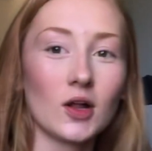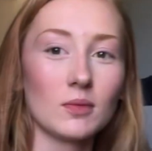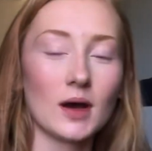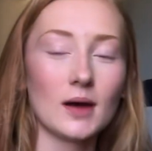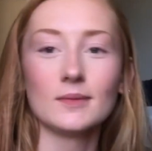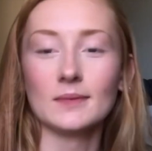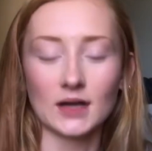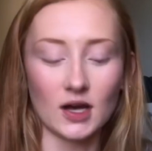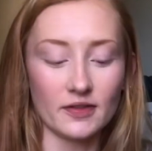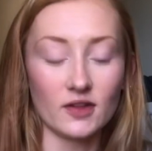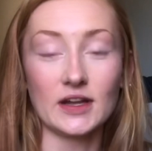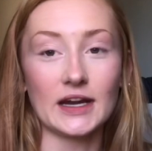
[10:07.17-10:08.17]
Pop. Oh my god,
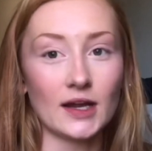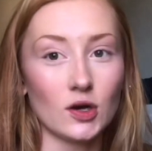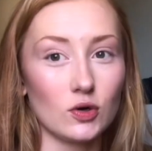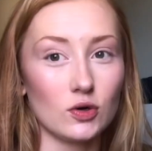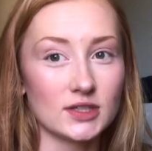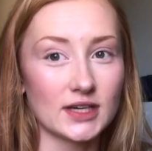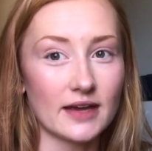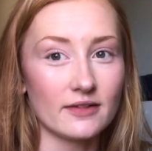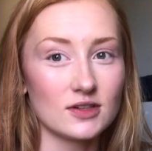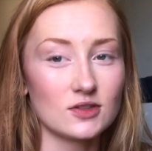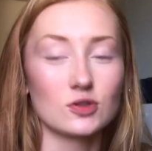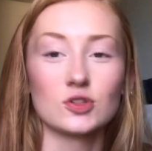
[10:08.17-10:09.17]
the lady at Ulta gave
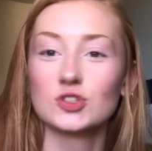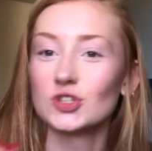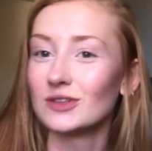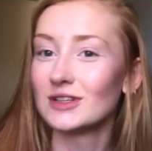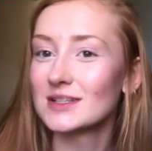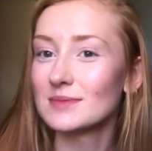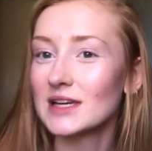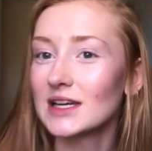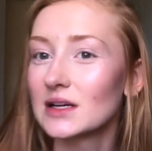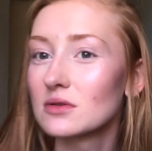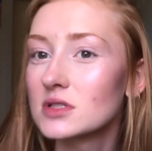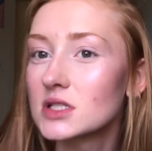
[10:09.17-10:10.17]
it or showed it to me, and
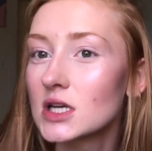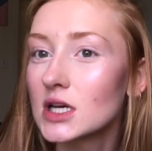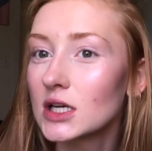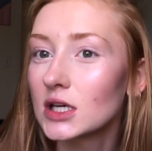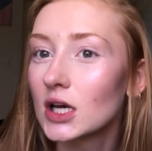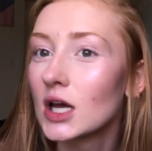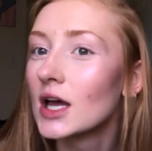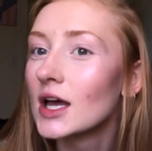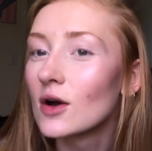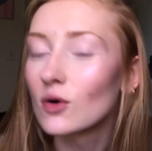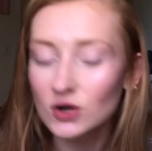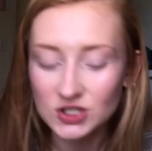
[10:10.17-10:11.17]
I was like,
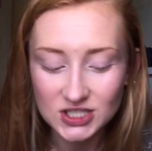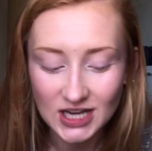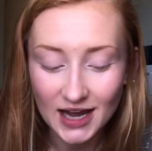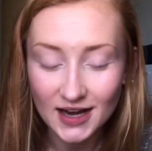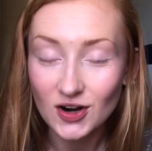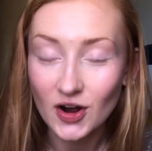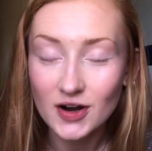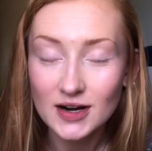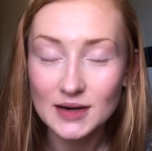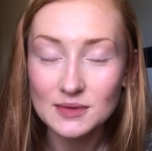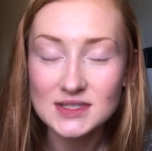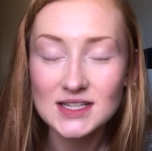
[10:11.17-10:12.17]
or she had it on, and
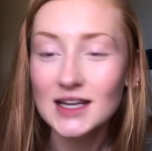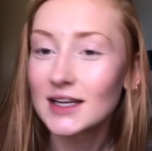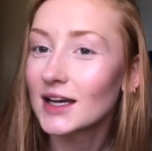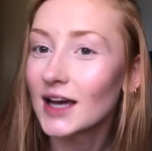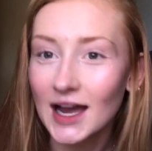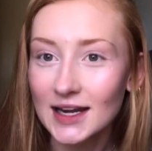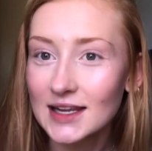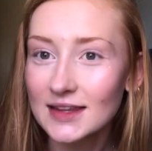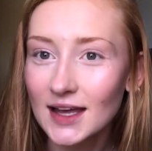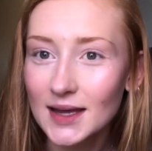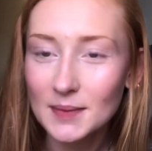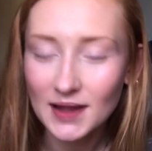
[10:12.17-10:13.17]
I was like, I need
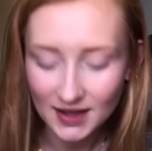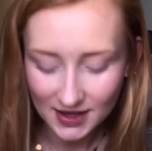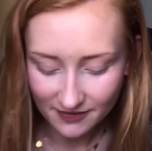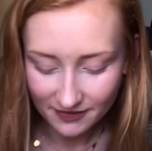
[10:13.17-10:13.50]
that in my life.